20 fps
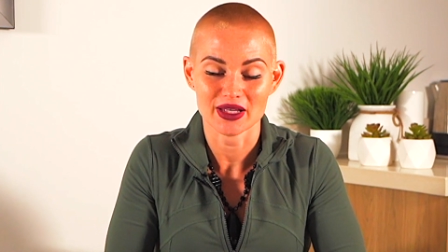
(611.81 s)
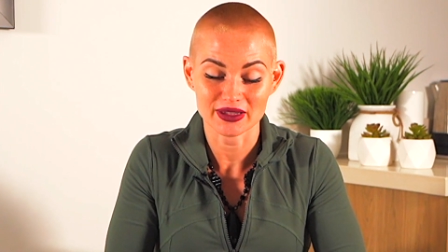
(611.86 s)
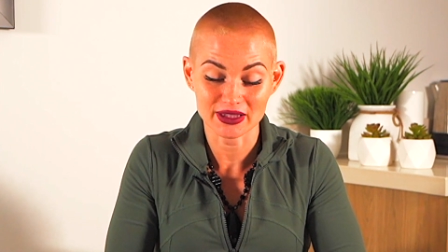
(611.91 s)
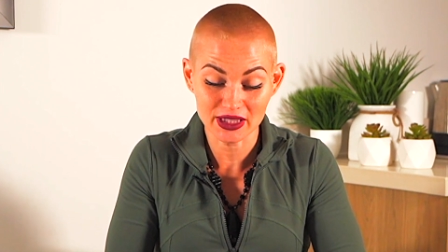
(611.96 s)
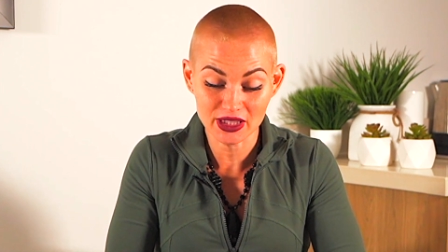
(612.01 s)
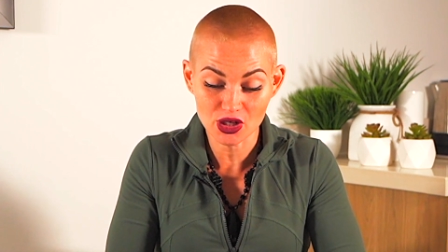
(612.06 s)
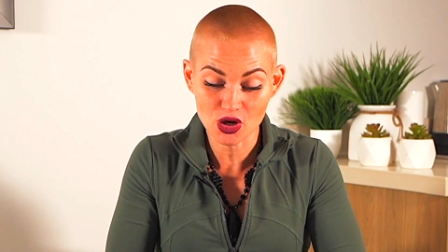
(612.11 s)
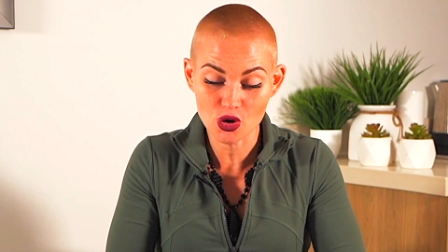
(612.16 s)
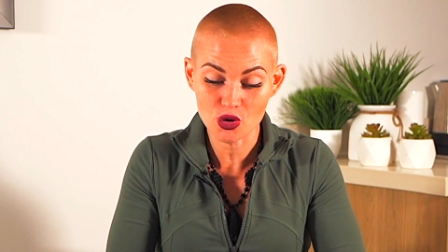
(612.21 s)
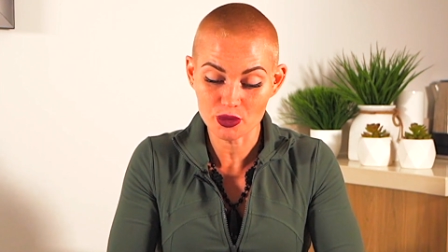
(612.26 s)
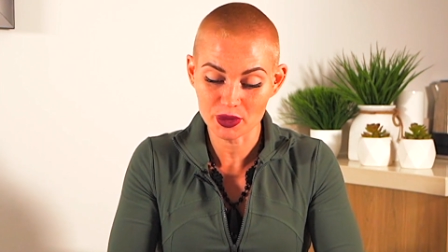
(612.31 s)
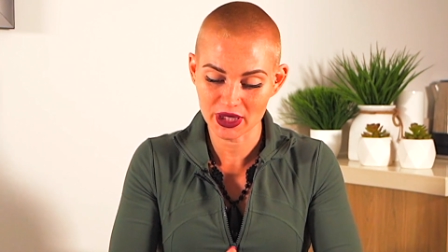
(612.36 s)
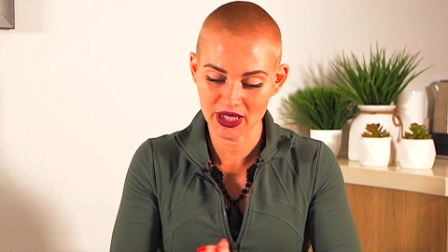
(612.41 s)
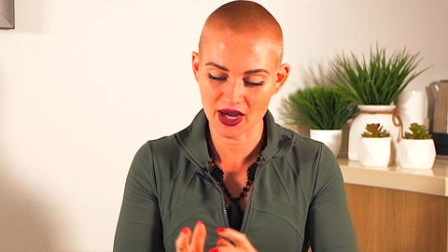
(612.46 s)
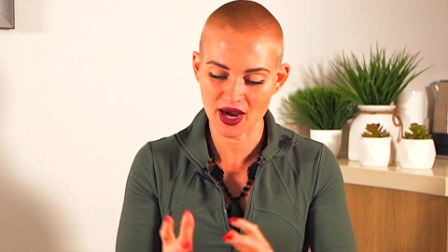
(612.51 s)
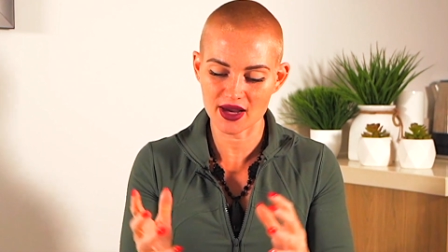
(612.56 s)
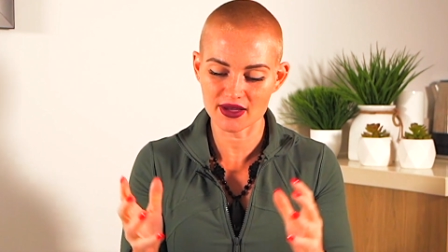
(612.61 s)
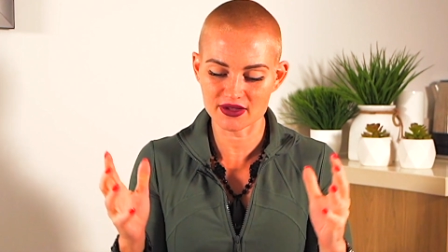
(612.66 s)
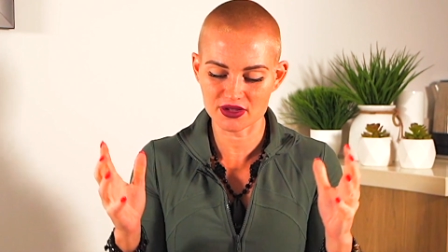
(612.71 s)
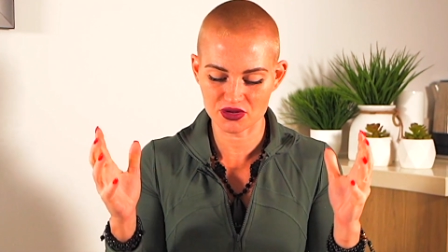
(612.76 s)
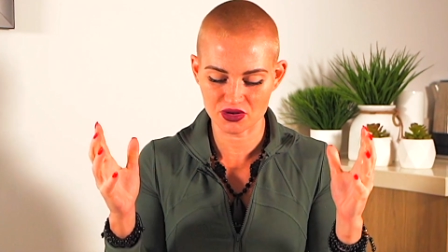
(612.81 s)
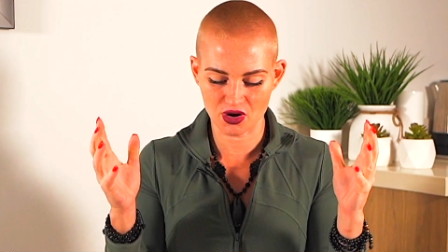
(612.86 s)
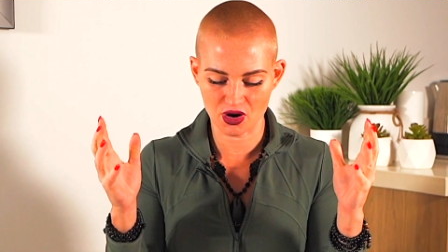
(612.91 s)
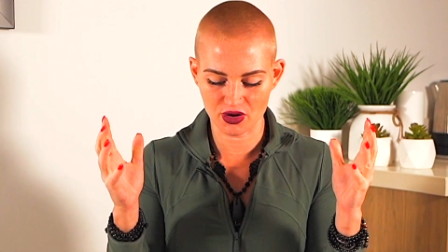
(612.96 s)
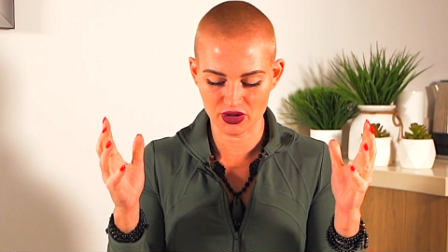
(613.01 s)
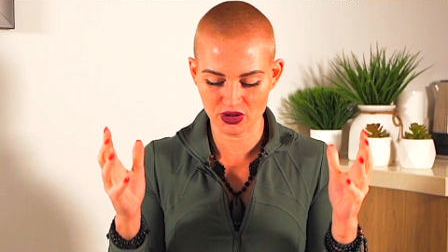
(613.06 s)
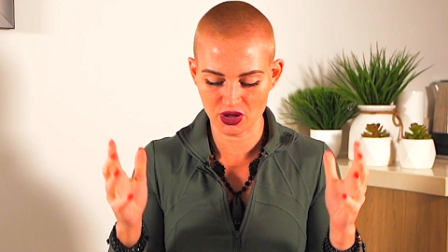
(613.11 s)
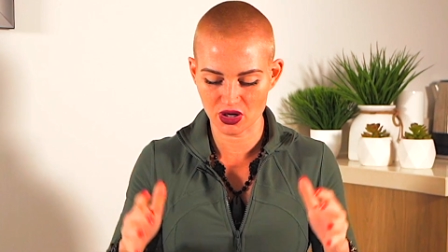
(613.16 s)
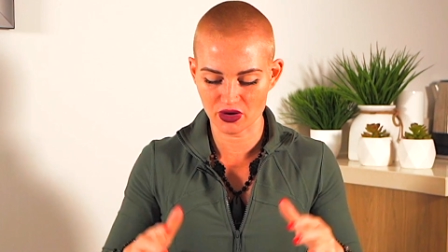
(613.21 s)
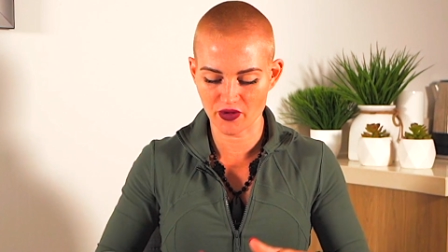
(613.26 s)
Leo, because there
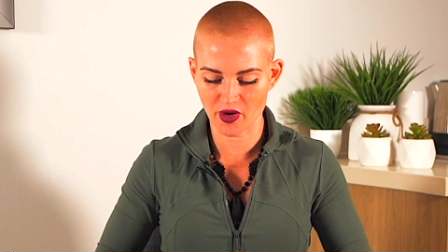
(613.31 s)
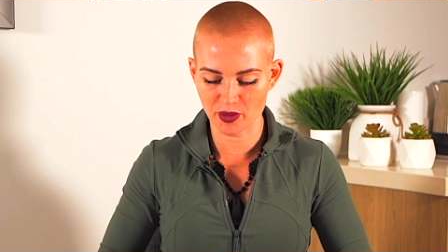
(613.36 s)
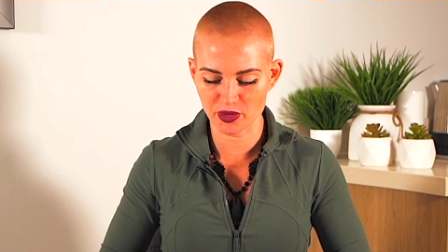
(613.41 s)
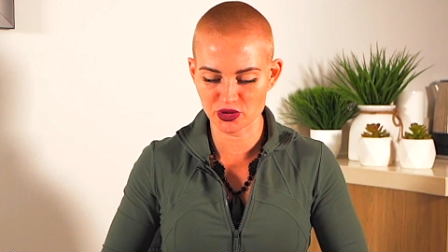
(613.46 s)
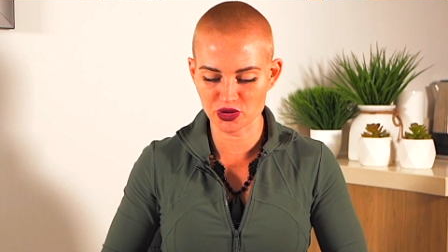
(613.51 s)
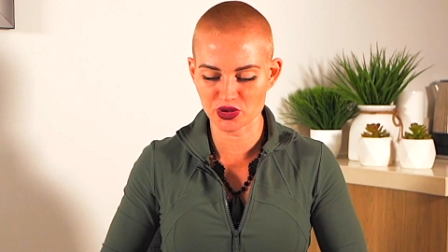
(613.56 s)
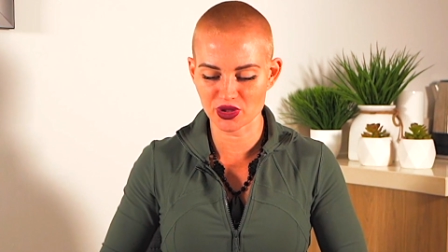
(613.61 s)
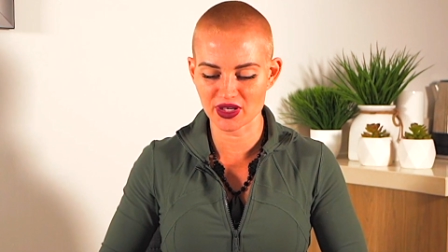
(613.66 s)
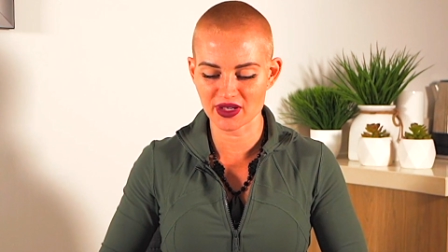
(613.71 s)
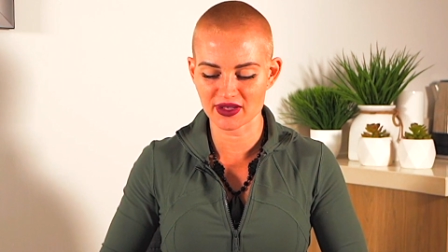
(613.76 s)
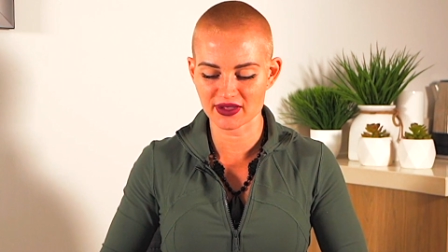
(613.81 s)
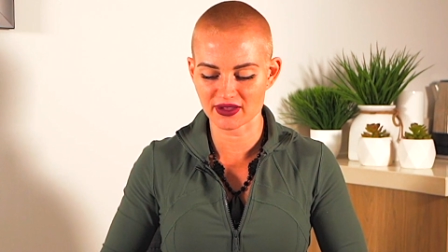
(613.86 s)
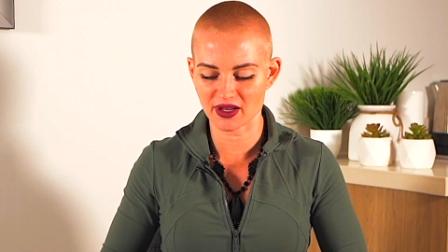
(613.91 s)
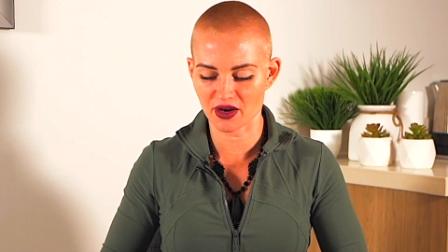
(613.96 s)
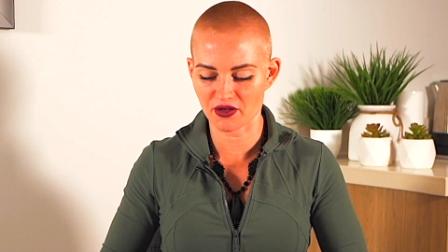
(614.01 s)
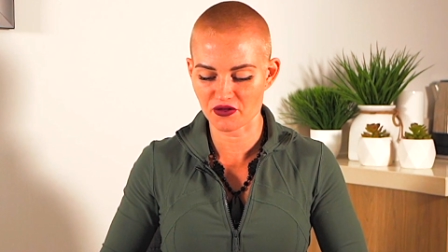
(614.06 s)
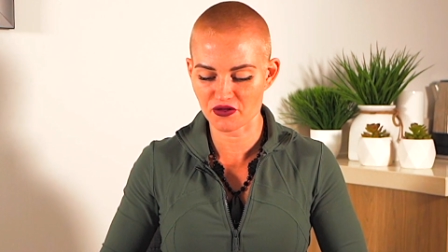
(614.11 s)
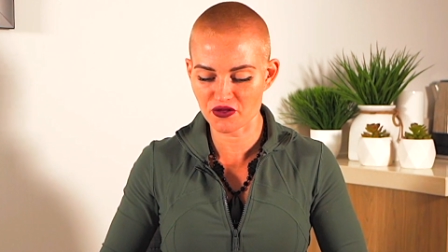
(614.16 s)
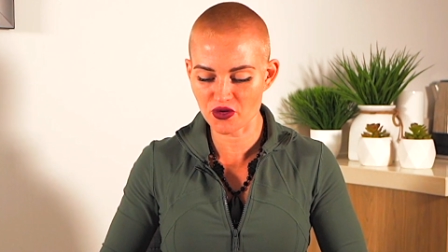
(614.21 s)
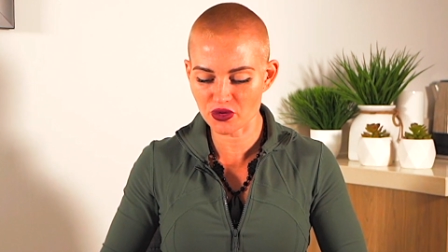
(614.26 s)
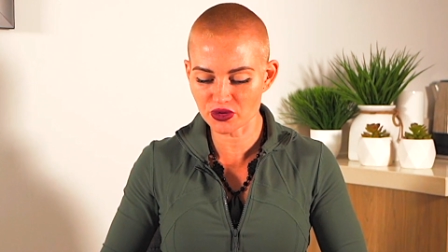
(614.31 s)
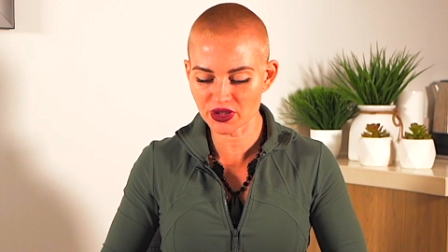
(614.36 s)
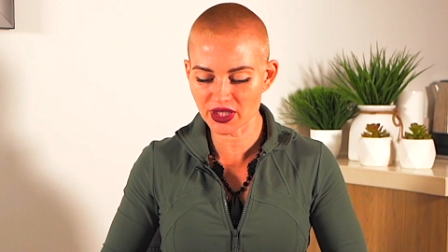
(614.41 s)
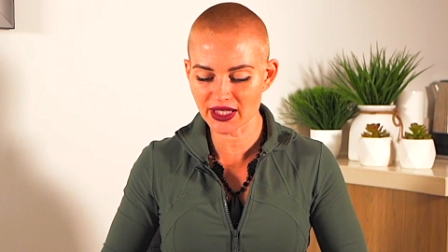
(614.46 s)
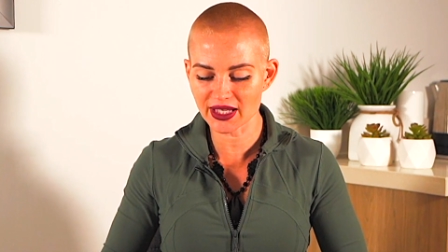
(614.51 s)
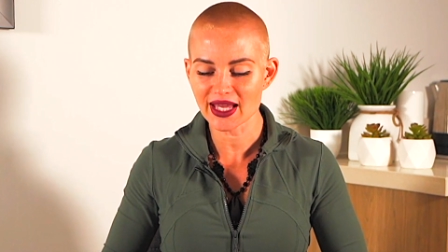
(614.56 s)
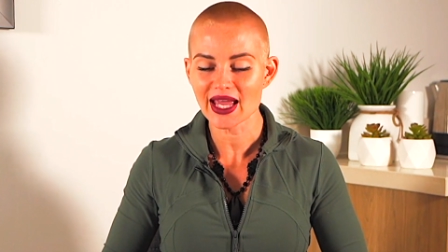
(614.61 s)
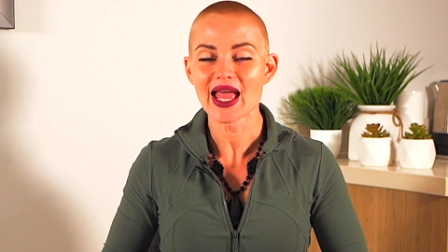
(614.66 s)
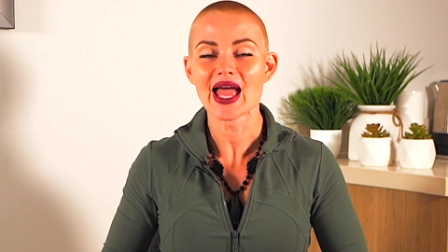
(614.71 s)
are a lot of opportunities unfolding.